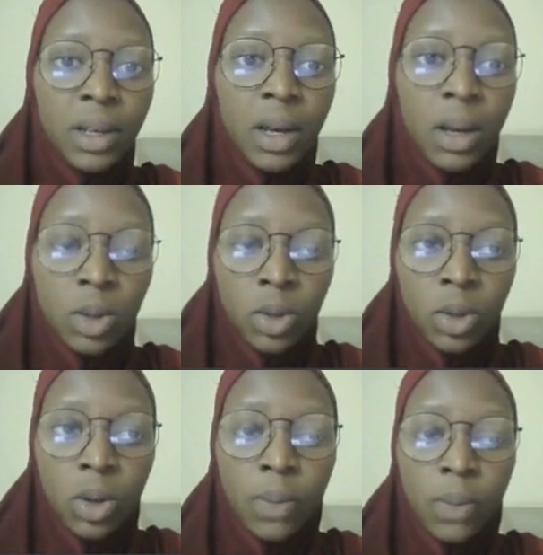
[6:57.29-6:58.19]
So
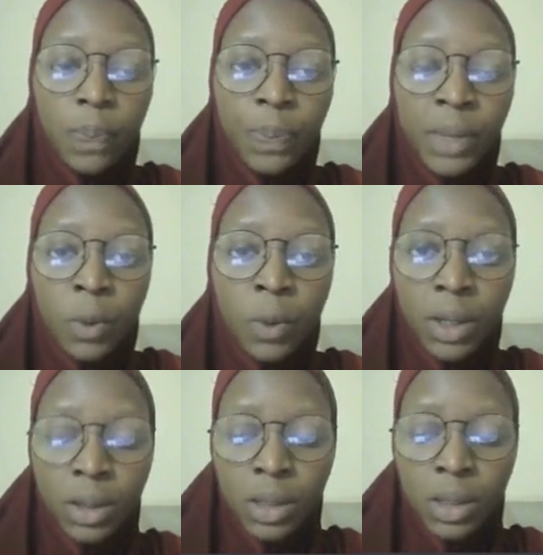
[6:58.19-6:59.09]

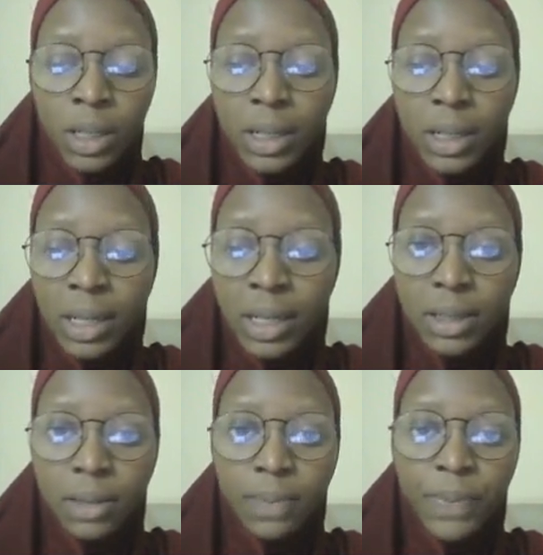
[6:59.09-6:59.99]
quickly let's
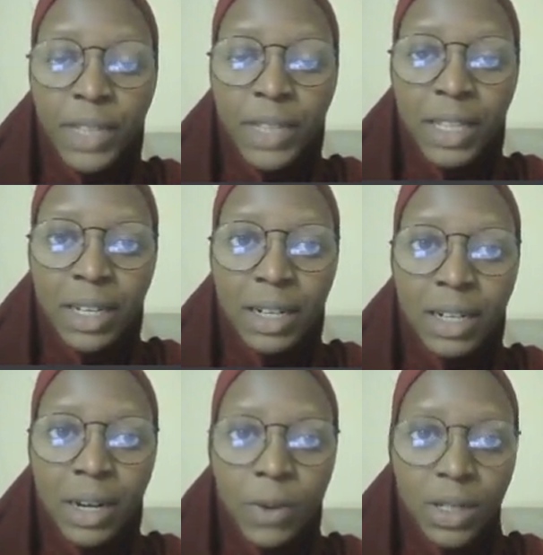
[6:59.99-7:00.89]
learn our
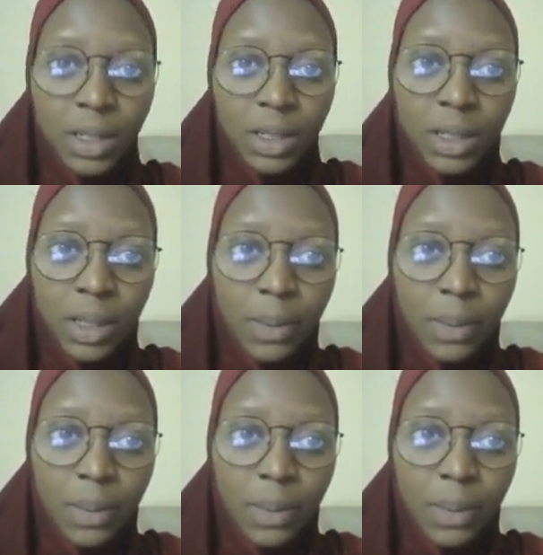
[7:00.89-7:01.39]
system.